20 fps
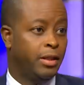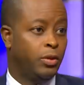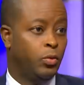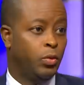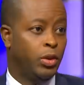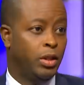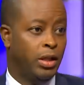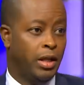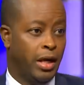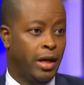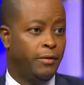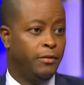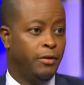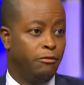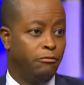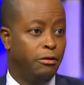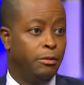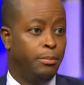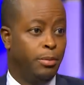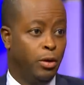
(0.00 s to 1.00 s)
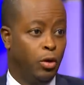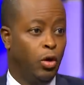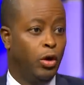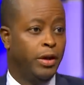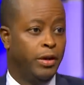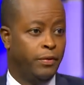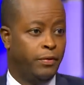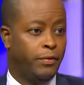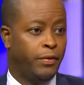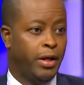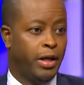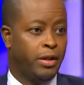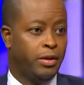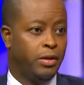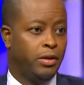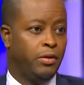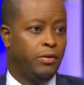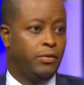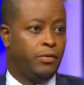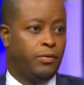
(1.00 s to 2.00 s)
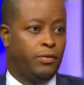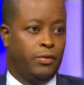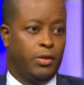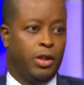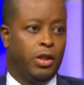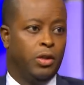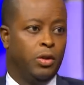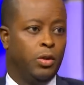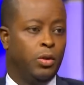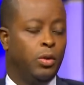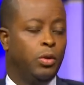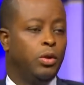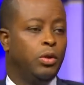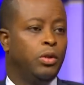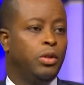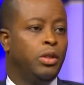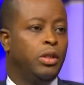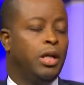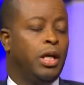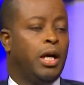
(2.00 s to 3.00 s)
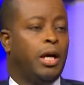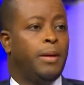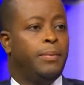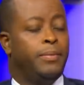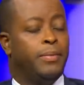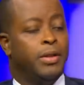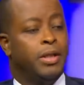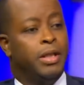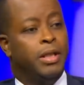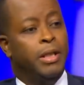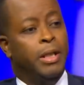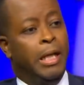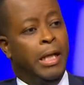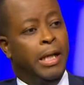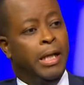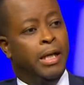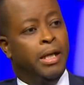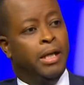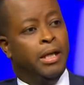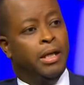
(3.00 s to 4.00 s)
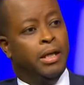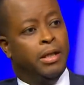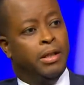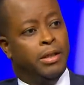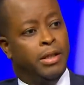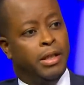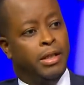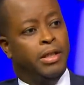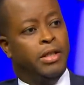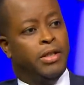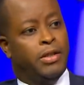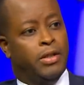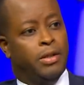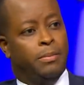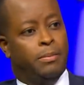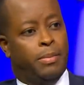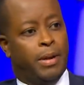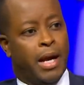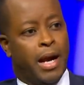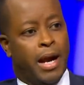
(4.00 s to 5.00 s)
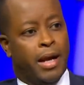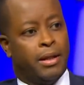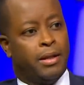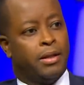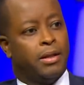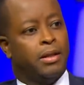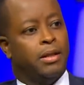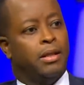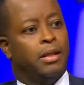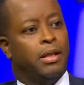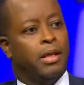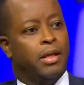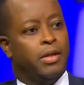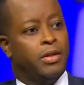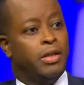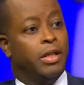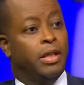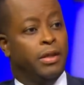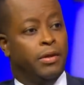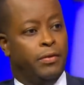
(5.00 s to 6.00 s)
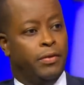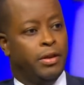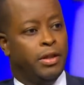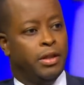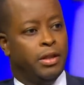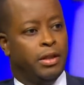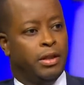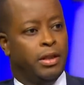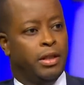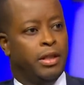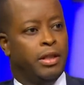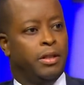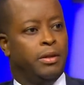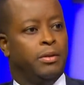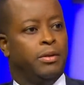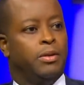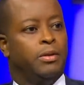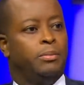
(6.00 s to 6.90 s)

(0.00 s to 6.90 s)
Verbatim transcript: that we will have the ripple-on effect of, you know, did this impact significantly